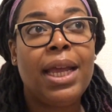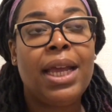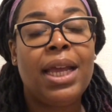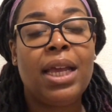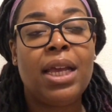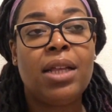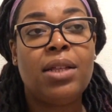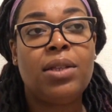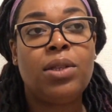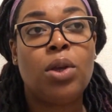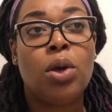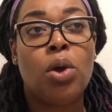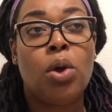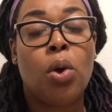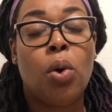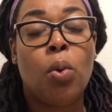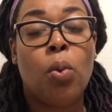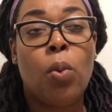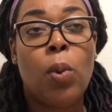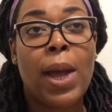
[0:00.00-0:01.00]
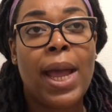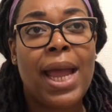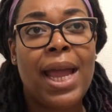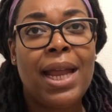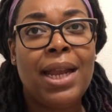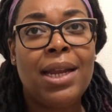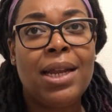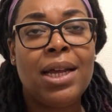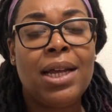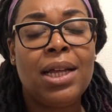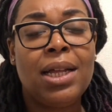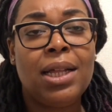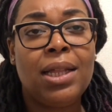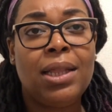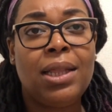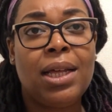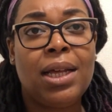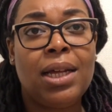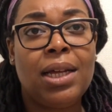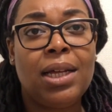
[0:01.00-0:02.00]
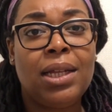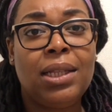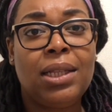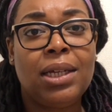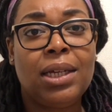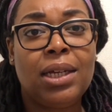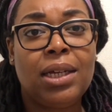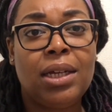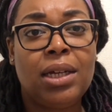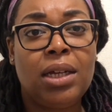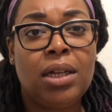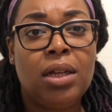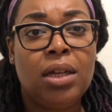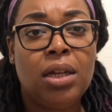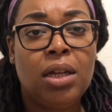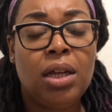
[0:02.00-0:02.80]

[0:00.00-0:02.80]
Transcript: is when there